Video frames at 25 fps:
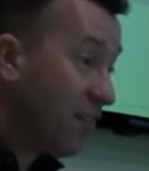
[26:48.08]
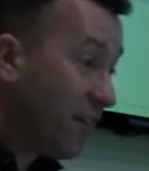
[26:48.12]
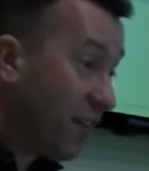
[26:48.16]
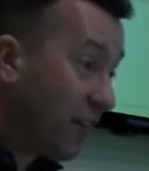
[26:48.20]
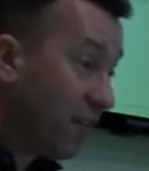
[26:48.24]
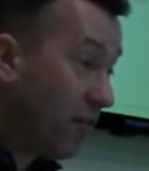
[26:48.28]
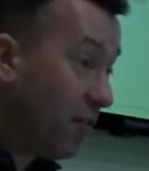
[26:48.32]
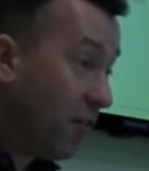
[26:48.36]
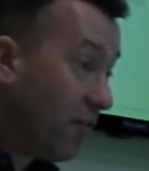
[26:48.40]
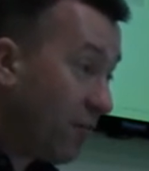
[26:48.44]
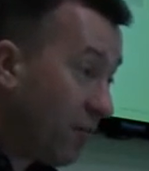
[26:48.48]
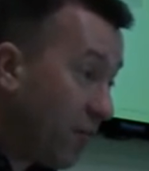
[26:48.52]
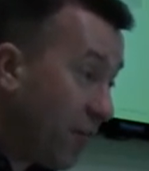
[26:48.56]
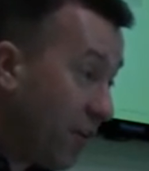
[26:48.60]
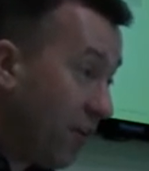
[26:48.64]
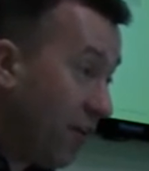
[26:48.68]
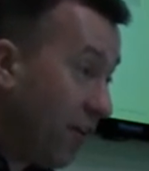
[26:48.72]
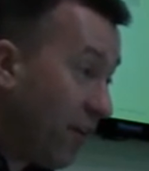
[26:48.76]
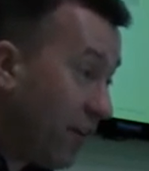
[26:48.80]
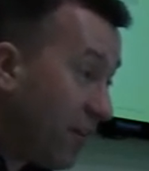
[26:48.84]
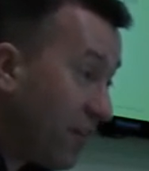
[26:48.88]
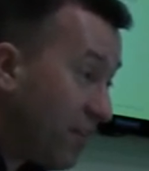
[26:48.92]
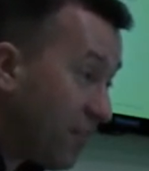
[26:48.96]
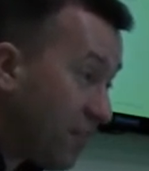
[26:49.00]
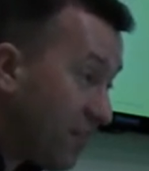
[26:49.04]
there are, there
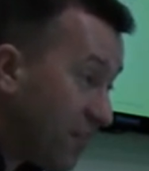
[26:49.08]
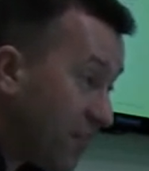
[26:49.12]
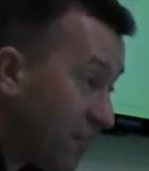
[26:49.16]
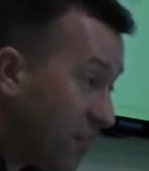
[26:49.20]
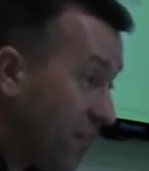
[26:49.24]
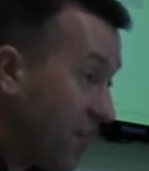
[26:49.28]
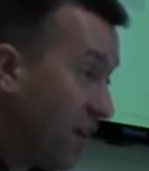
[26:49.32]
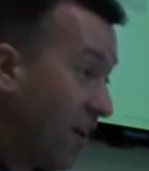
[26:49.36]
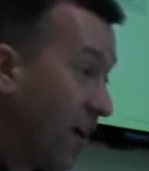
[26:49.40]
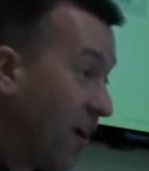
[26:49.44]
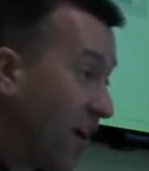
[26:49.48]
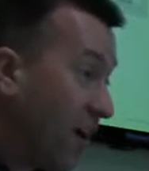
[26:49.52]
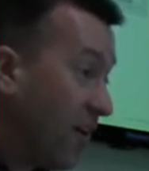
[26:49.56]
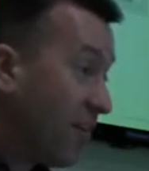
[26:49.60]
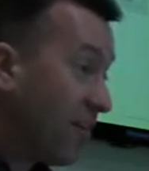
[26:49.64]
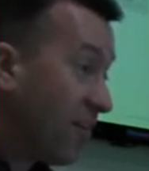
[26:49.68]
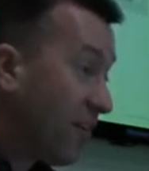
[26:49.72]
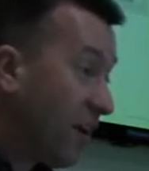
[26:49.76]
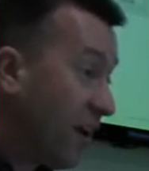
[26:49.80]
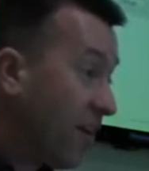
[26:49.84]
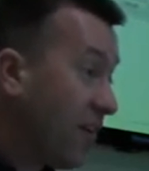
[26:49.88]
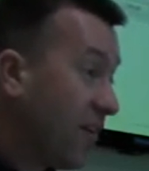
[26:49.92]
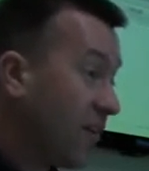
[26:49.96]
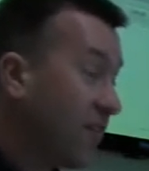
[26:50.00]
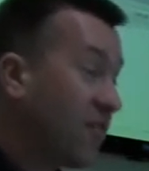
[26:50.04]
are un
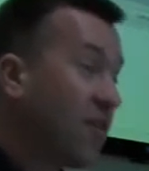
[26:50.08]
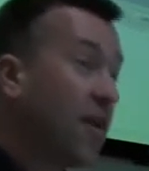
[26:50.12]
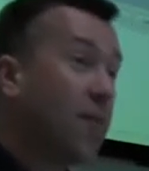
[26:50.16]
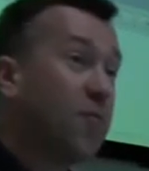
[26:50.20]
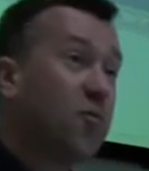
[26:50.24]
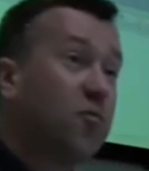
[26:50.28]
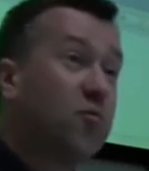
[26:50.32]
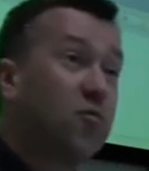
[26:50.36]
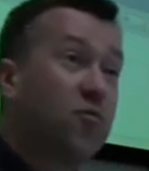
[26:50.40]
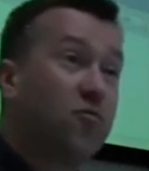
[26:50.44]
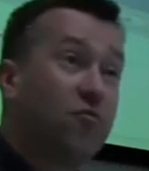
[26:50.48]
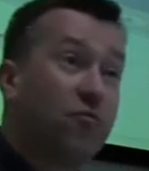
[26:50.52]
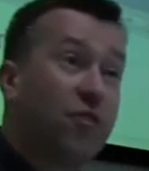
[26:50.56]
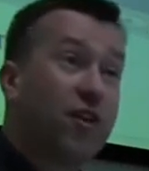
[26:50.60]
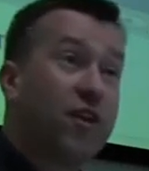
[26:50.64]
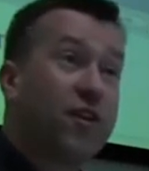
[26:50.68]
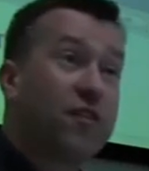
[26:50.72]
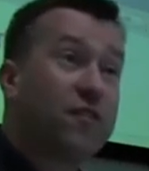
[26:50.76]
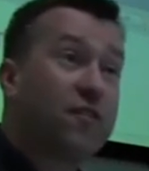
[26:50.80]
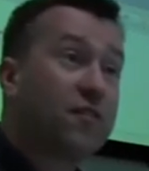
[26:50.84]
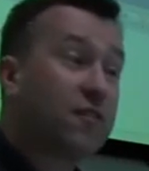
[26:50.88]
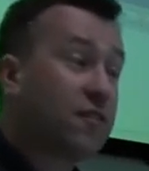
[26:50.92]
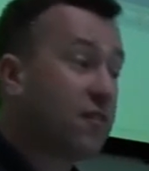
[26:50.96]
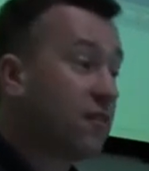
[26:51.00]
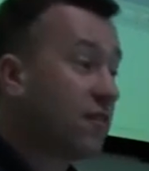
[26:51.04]
unacceptable
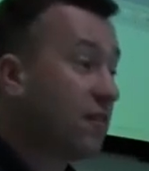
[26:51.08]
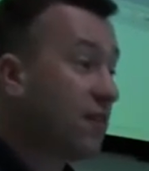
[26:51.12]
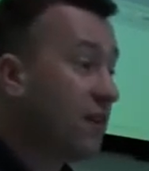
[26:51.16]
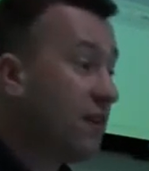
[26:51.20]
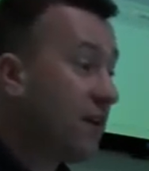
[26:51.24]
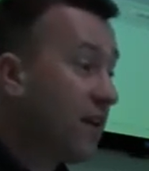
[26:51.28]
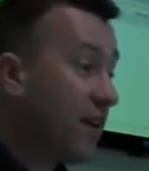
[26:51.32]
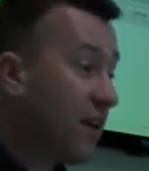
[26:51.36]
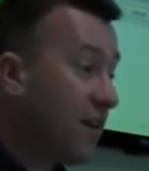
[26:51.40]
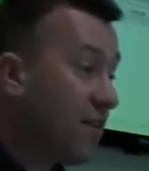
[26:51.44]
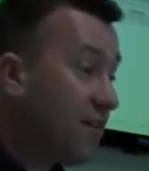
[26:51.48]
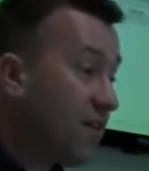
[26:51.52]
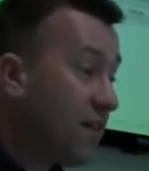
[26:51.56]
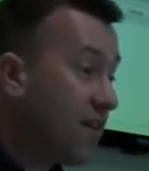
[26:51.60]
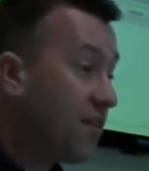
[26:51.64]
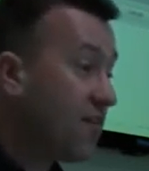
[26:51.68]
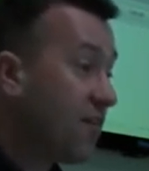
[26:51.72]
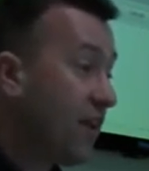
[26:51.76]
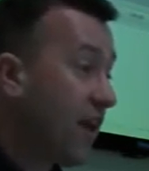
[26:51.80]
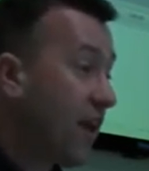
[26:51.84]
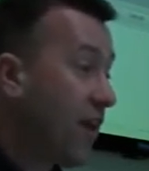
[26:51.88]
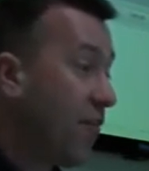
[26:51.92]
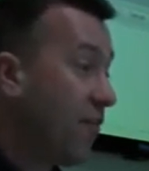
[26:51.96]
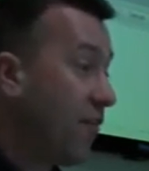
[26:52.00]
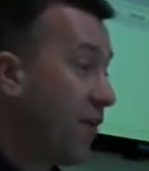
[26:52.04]
risks in
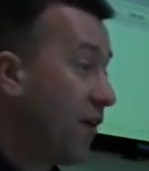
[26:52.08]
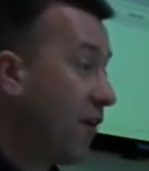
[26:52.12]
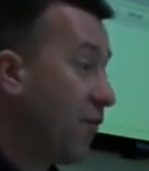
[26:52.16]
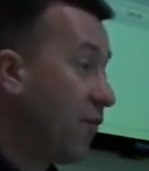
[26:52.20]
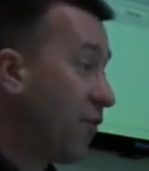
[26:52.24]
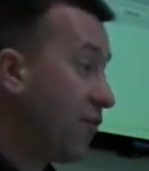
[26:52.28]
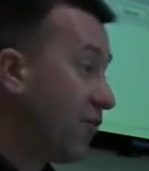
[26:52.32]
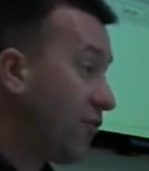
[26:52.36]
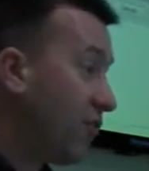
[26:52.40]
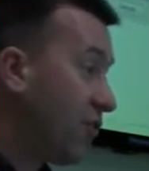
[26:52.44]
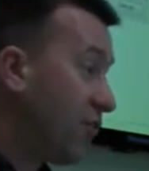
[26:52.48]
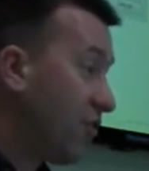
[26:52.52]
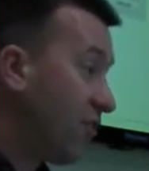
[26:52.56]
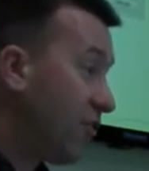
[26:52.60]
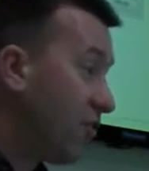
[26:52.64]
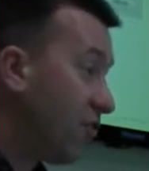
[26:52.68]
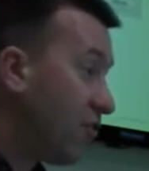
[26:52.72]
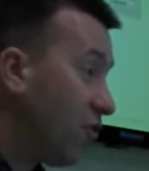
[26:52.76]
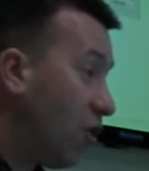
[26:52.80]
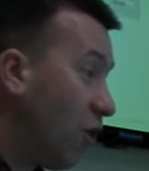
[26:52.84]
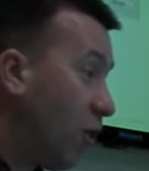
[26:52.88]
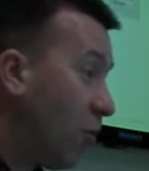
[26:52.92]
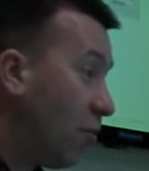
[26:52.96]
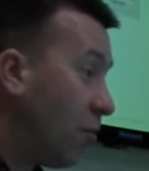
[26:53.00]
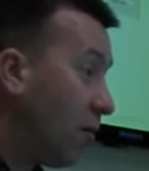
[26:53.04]
this area, which is this
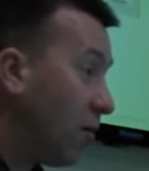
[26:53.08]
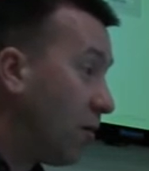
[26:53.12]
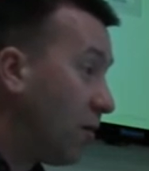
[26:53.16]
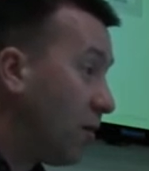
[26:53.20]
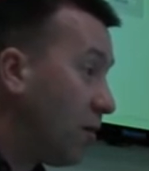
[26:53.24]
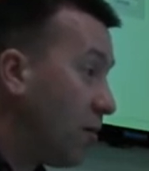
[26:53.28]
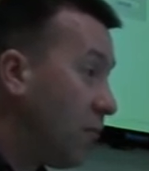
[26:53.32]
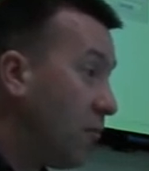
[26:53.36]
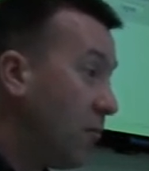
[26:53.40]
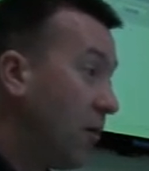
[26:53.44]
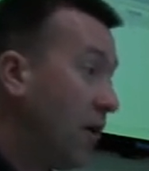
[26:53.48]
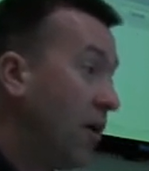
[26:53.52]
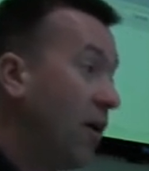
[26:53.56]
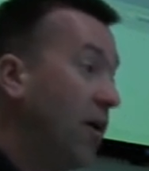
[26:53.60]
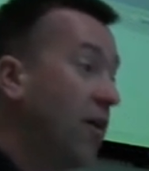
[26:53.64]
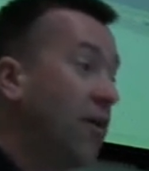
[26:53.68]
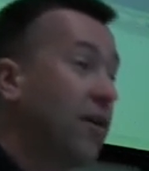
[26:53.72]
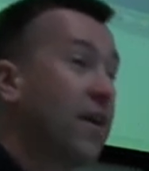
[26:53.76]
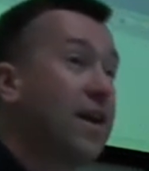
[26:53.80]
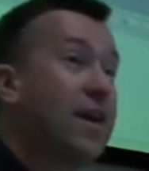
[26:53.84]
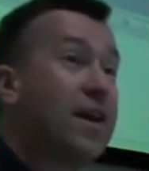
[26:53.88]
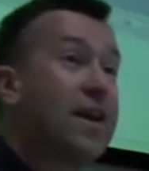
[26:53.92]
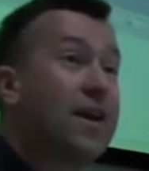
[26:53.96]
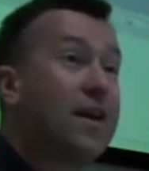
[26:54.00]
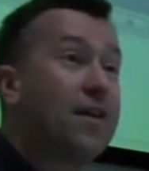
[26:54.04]
top
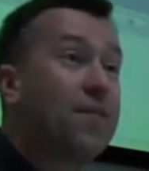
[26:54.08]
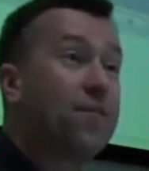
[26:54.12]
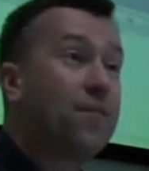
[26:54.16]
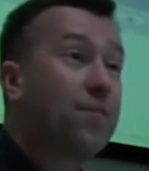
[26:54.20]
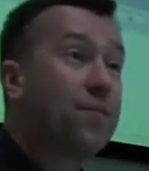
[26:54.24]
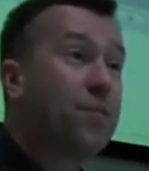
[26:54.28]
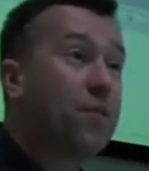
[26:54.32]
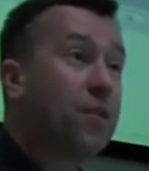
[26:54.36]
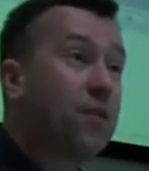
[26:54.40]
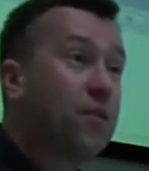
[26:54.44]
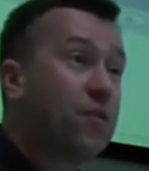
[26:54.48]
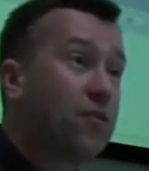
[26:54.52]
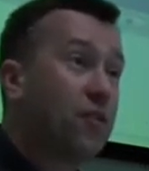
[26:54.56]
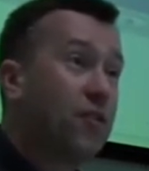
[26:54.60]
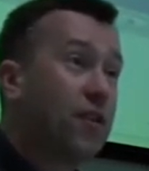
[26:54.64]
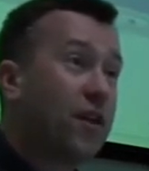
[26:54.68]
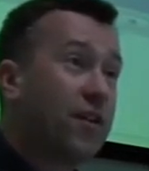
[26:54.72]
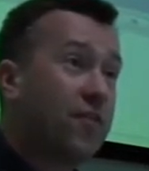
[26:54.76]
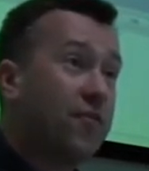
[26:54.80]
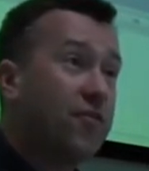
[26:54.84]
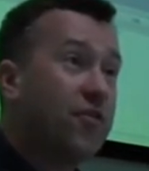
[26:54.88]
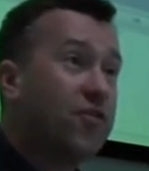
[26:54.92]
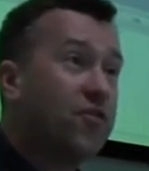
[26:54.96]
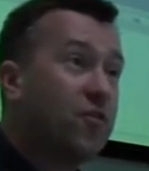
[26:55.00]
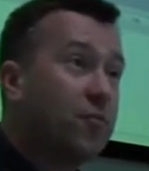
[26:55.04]
part here. So
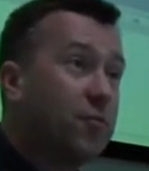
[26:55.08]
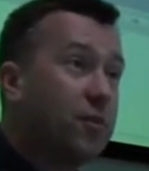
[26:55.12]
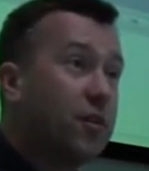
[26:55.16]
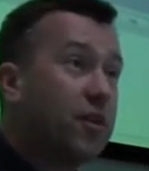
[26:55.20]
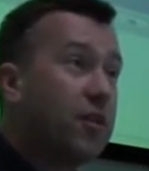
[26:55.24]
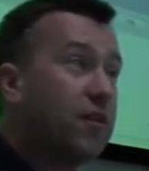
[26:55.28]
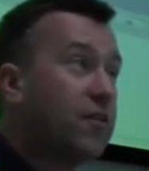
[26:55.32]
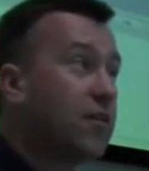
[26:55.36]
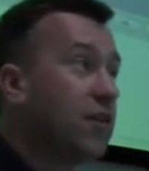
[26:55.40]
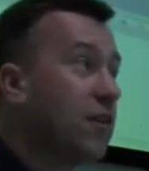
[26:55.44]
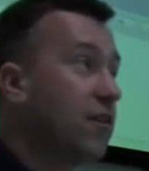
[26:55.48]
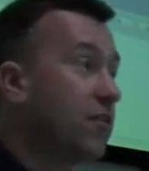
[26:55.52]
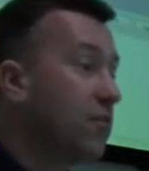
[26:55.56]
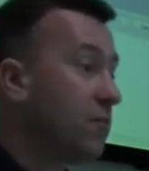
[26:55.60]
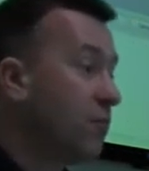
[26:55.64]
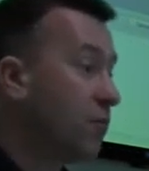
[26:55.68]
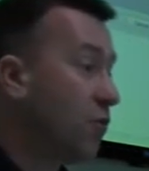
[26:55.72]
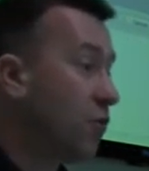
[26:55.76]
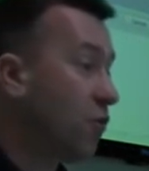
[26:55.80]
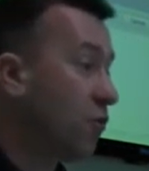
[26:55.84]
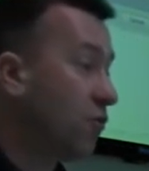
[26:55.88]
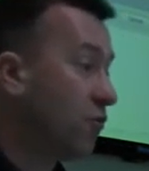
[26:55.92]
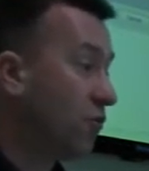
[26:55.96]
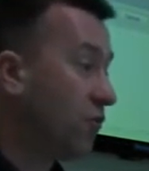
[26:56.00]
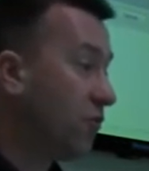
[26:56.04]
that visibility is
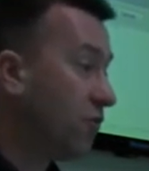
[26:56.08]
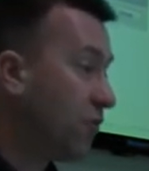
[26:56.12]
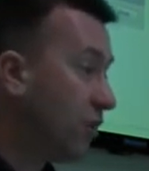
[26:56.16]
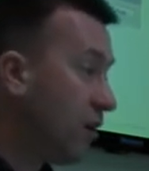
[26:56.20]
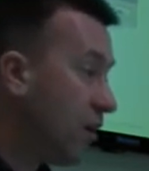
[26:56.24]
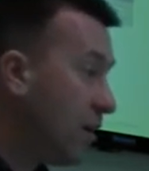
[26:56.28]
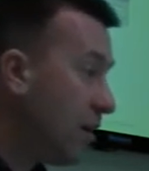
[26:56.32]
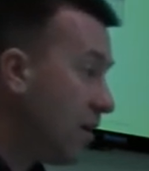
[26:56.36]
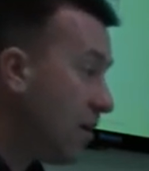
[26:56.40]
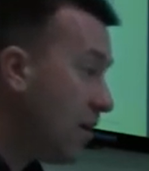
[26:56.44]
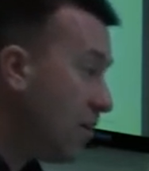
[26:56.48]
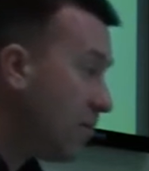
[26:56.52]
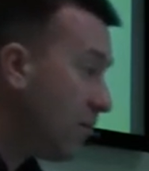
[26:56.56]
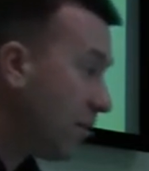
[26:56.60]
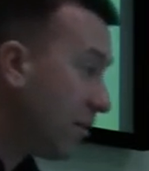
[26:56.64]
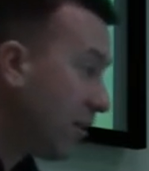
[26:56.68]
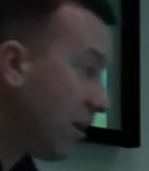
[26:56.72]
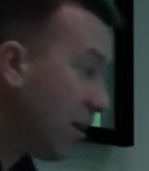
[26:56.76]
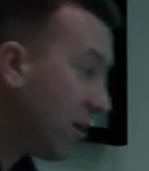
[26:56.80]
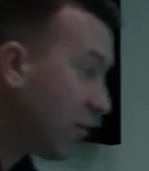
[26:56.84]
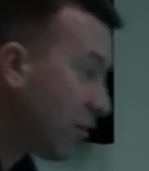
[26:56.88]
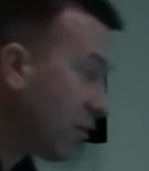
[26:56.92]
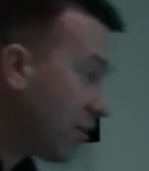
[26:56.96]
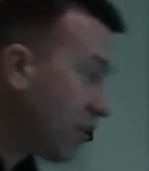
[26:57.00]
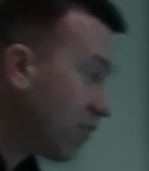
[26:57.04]
important. But
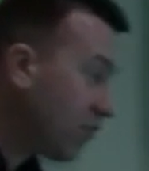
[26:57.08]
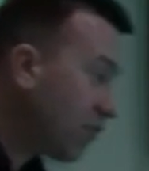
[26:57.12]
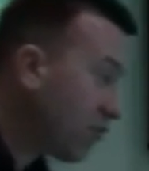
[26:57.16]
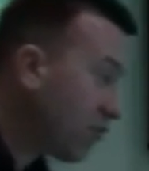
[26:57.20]
now I'm going